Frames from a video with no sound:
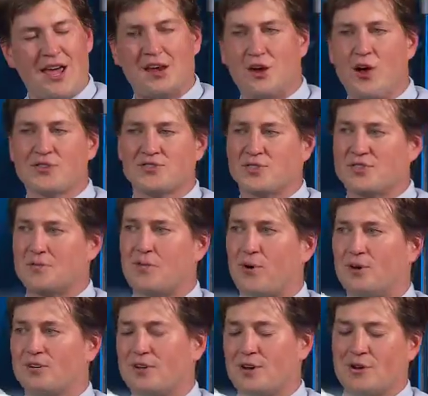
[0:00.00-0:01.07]
And also, it's
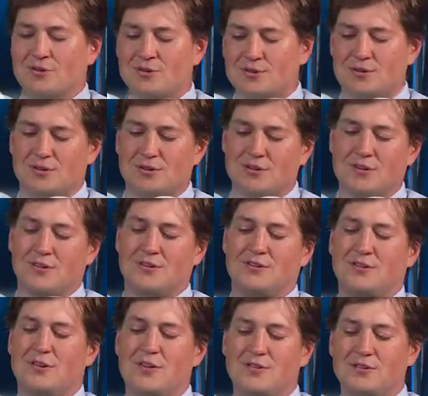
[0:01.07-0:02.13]
important to, notion, to,
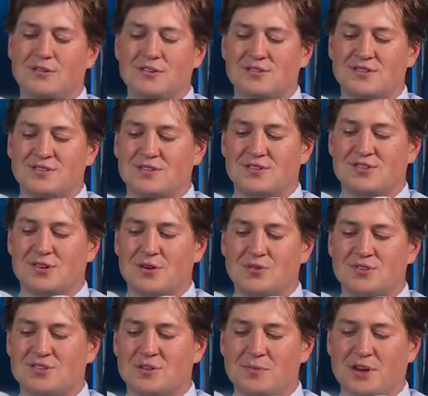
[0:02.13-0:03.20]
to note that this isn't a show
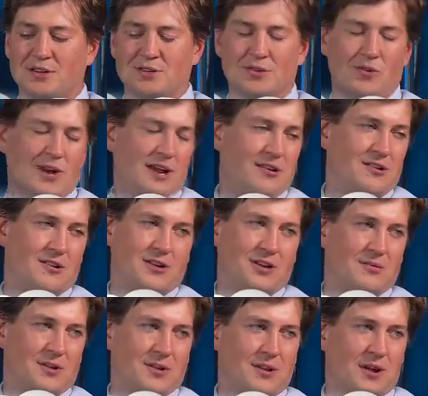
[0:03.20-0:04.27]
just about you going out and
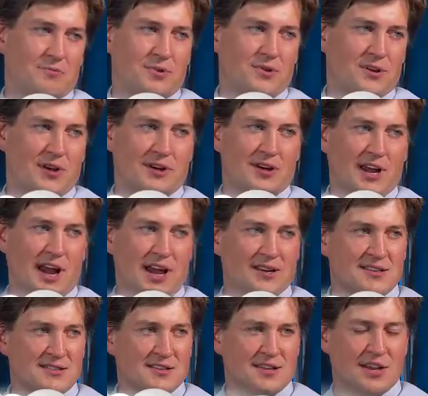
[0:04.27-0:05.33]
hooking with, up with younger
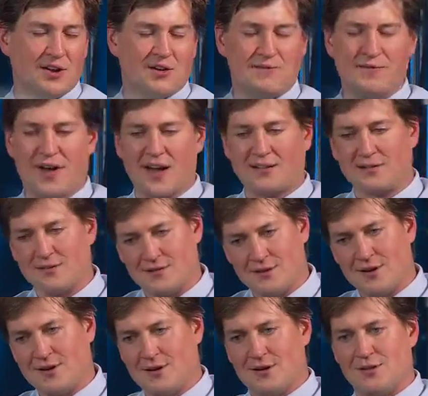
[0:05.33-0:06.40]
guys. You know, in fact, there,
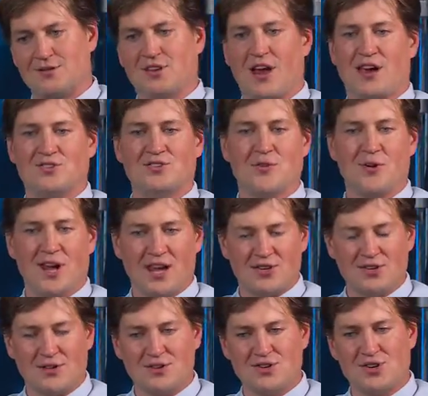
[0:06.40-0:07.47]
there's guys your own
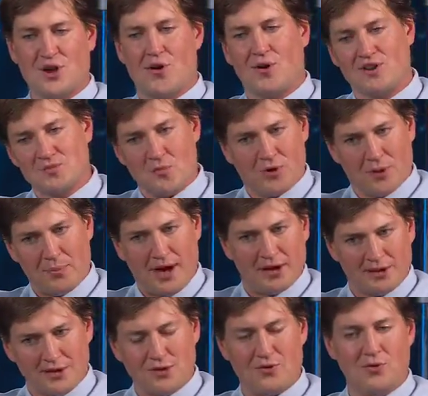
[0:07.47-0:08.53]
age on the show, and it's more
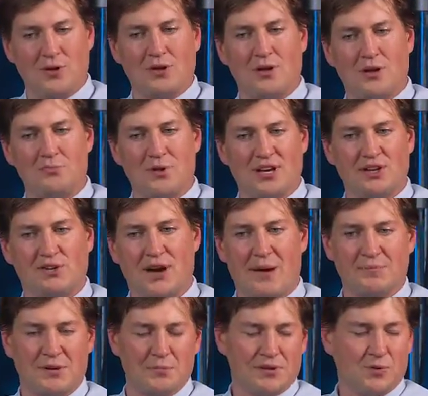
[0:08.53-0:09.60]
about you and, and being
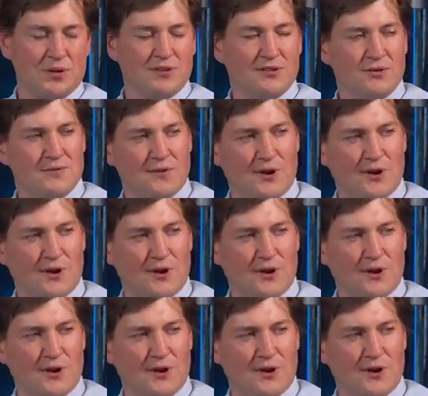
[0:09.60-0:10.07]
trapped in between two